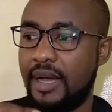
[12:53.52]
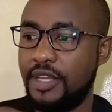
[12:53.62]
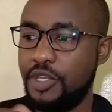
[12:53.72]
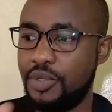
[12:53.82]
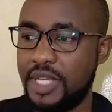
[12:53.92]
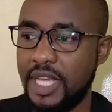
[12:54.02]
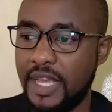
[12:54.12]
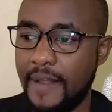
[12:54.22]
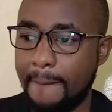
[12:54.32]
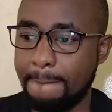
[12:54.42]
You
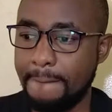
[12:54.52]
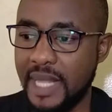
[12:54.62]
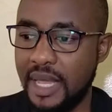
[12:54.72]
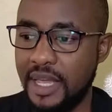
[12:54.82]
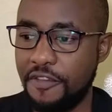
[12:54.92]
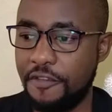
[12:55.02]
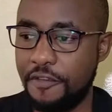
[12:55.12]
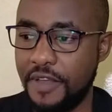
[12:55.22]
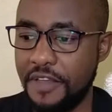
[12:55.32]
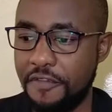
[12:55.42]
see,
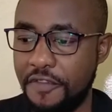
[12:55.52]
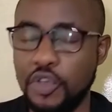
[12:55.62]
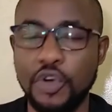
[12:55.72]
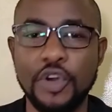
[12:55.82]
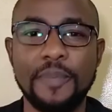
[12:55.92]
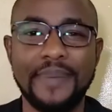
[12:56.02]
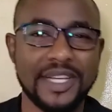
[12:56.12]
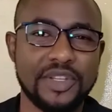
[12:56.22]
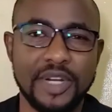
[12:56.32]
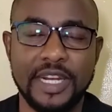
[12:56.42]
if you're not
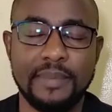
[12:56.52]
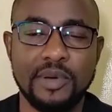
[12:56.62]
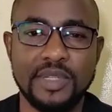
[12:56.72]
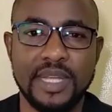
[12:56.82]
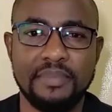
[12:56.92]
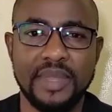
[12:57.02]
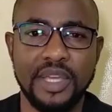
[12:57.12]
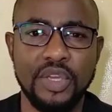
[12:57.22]
passionate about something,